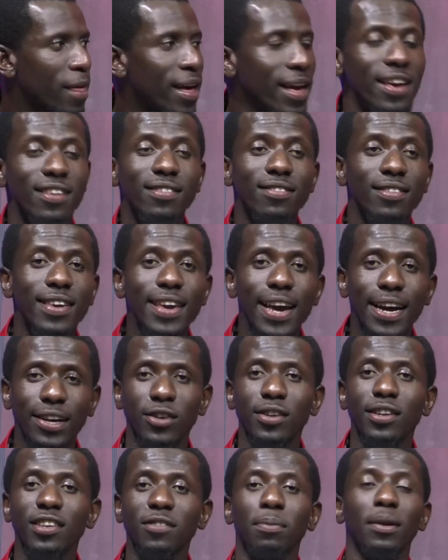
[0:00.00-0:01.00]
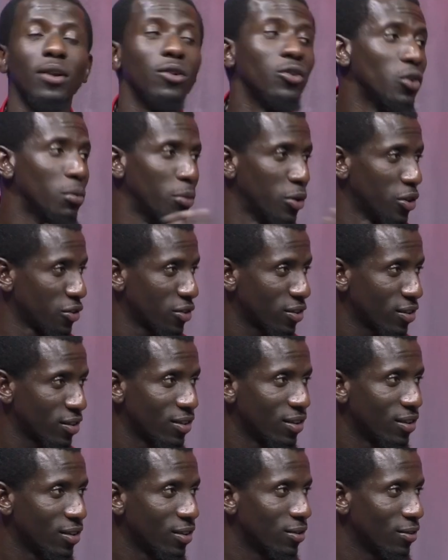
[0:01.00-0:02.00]
He's here to dispel rumors,
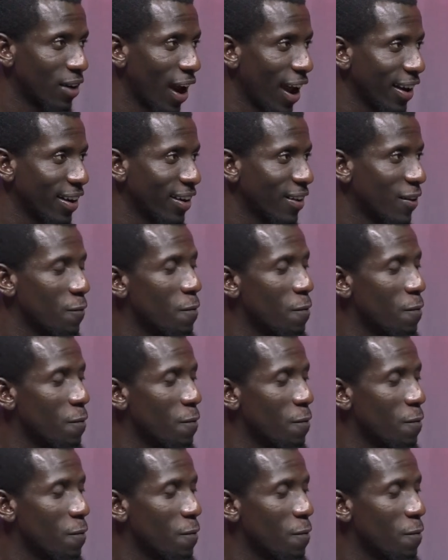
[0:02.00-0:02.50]
right?